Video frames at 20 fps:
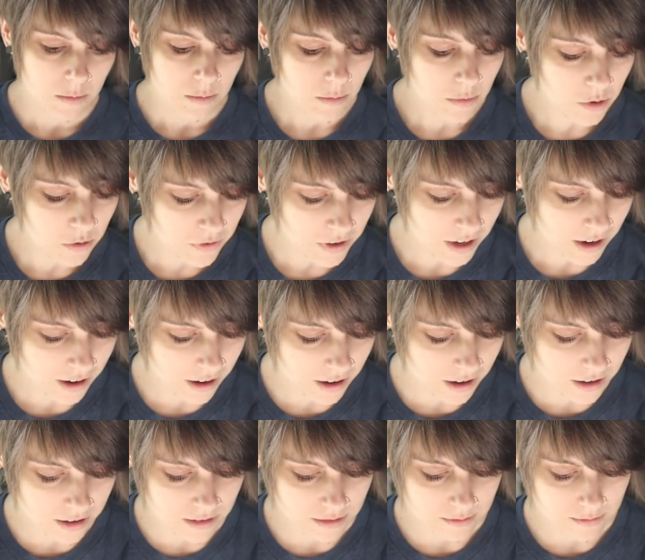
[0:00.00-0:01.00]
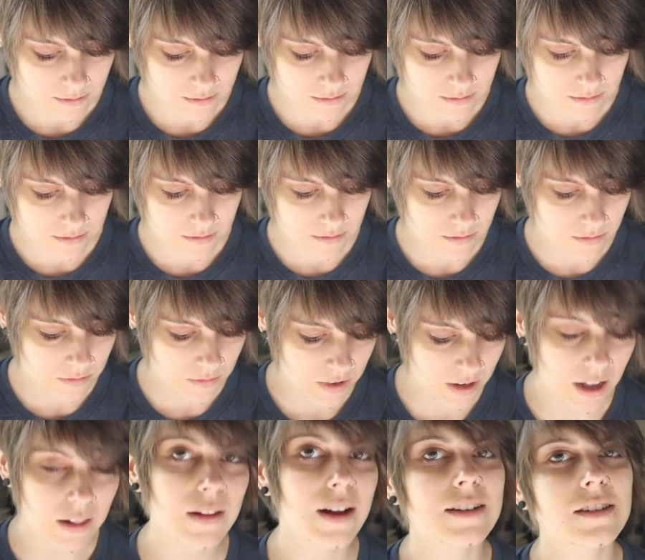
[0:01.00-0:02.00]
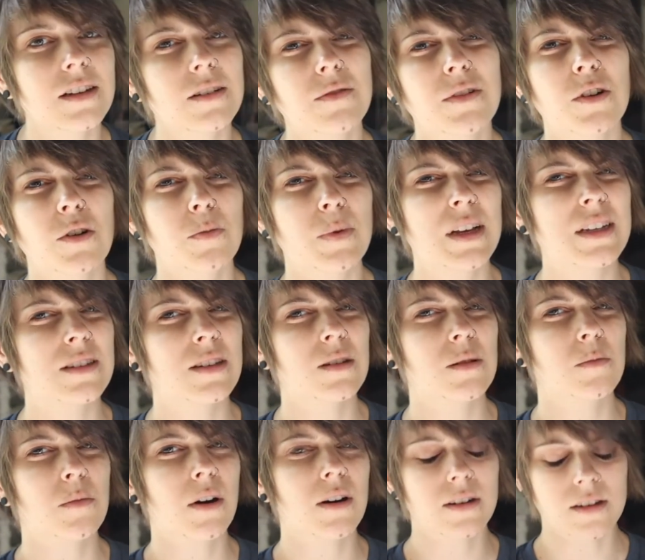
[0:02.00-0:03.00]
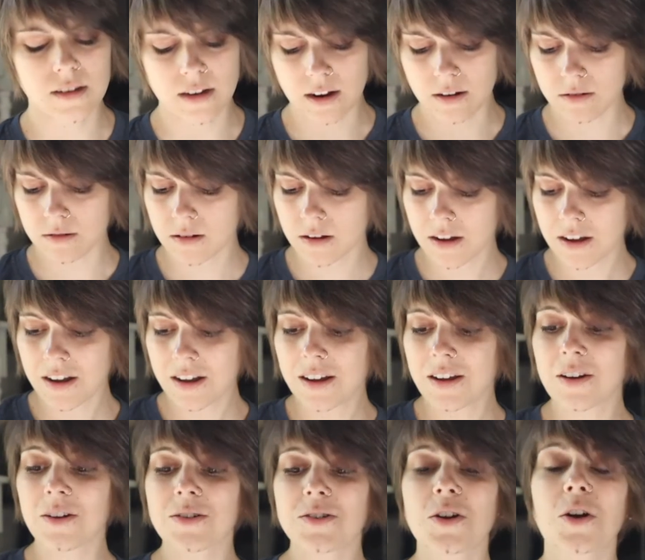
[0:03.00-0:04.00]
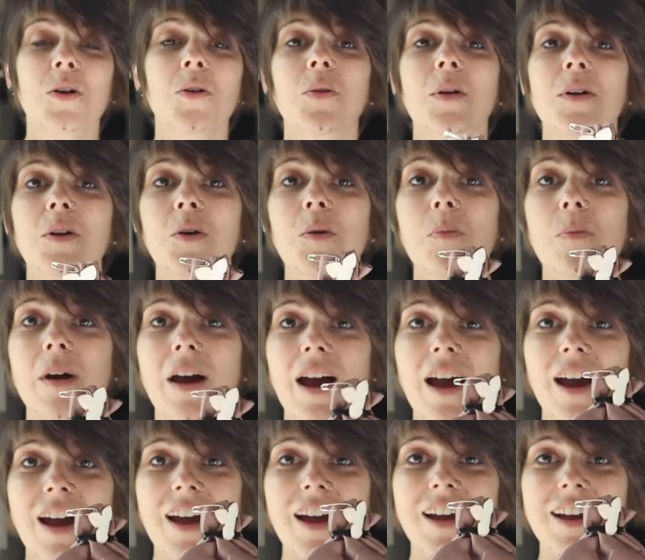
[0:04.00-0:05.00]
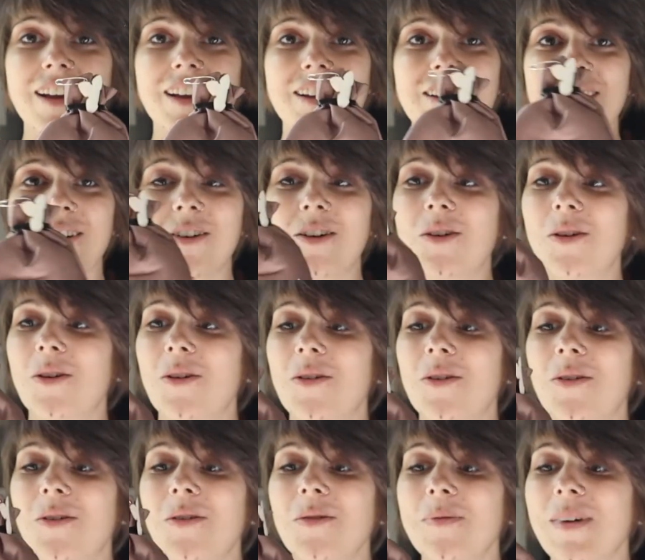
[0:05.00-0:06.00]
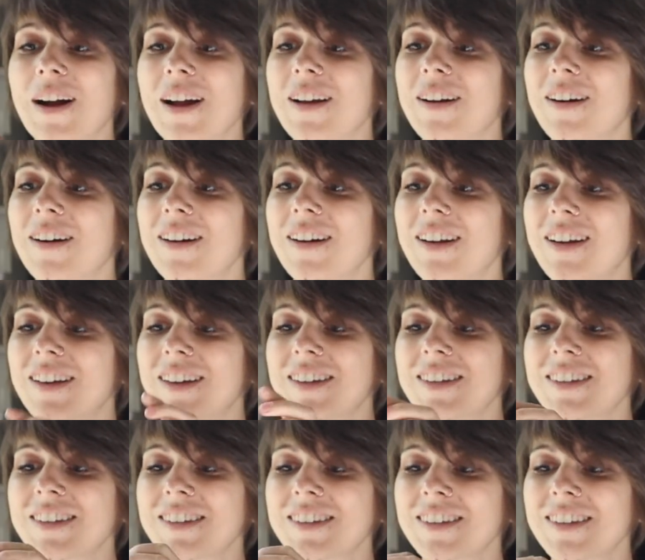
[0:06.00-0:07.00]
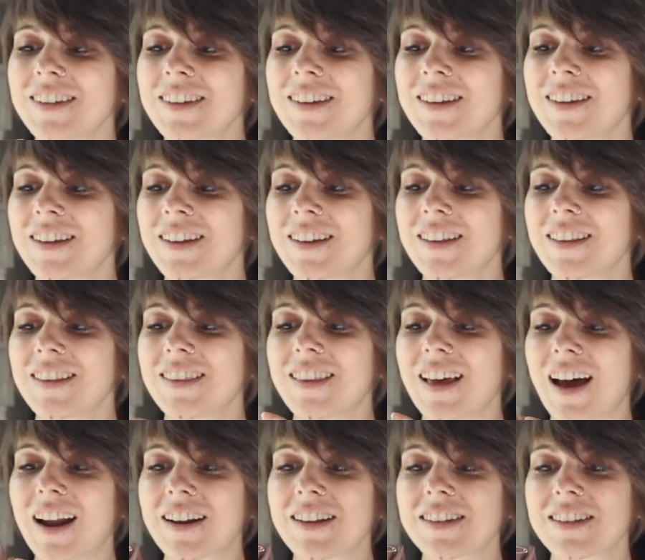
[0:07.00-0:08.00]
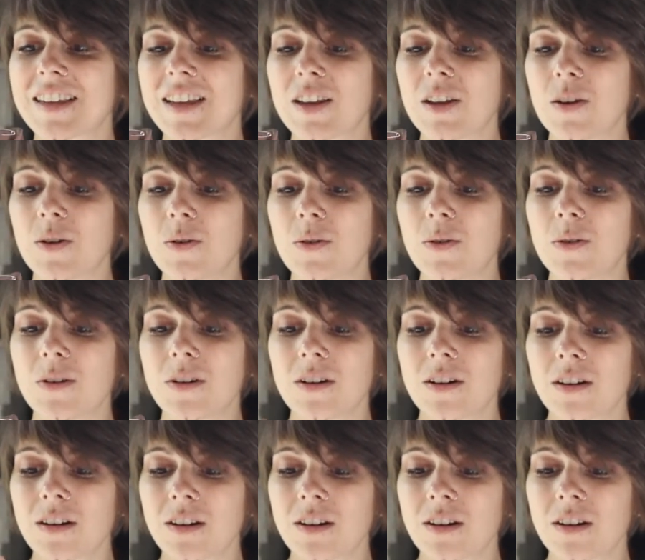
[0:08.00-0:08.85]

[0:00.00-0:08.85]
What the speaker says: Moving on. Got lots of little pieces and parts now. Here's her little bag. Oh my goodness. That is cute.